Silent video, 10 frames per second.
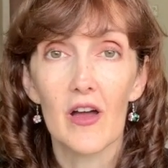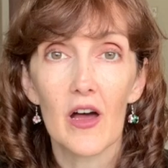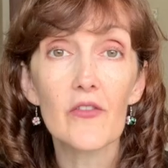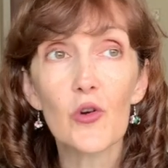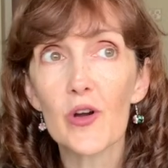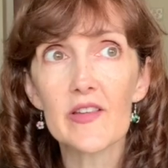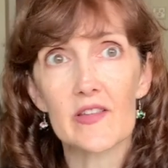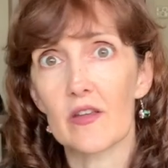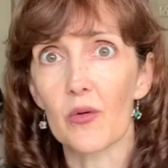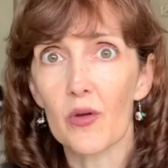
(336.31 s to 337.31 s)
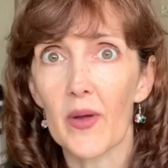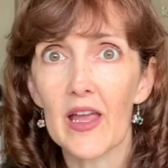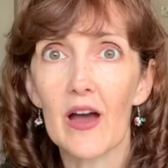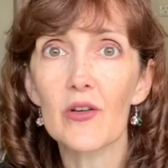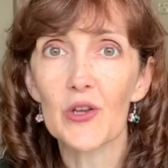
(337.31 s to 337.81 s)
Of course, you know,
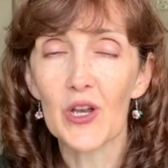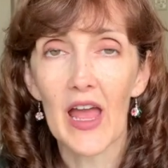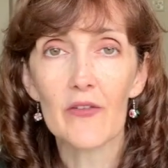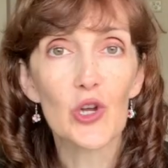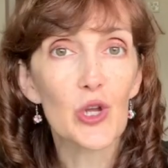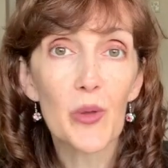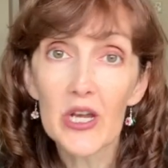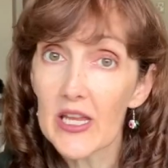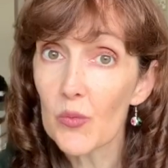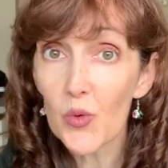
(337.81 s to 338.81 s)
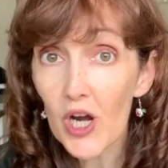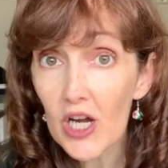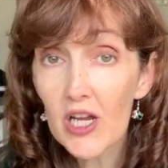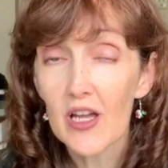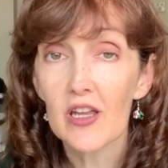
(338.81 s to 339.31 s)
going out, you're going to have your community at work.